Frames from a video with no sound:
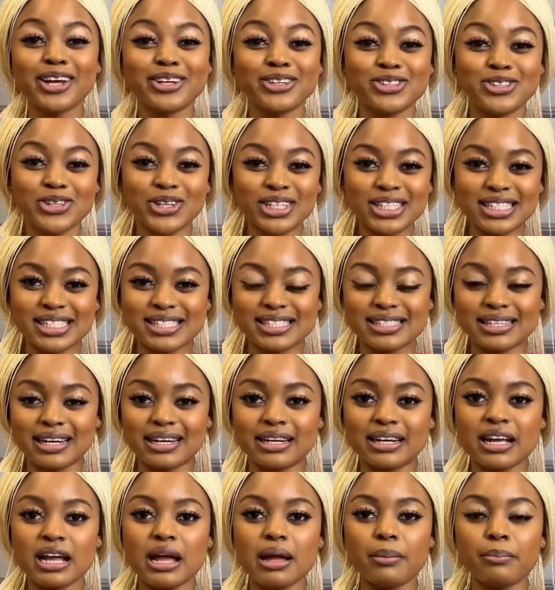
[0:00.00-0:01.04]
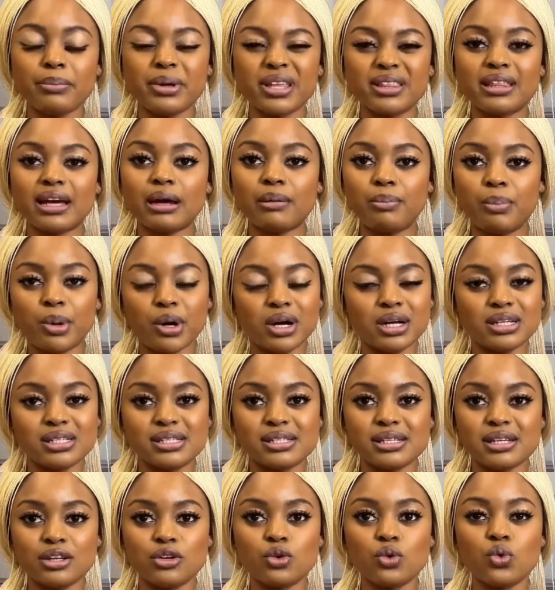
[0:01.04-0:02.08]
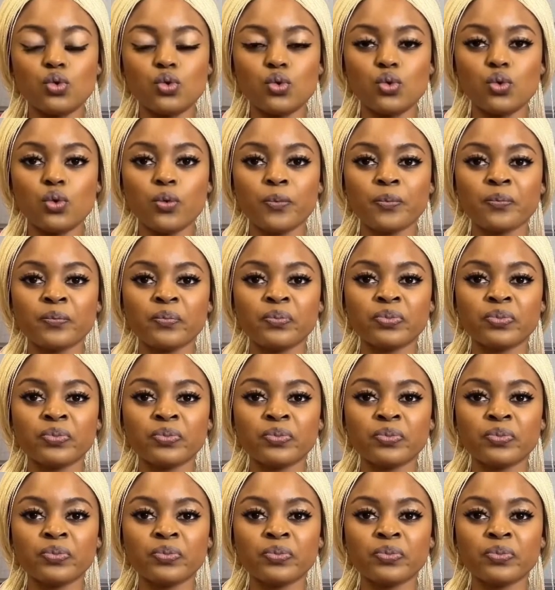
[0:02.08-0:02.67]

Do you understand? Be that person who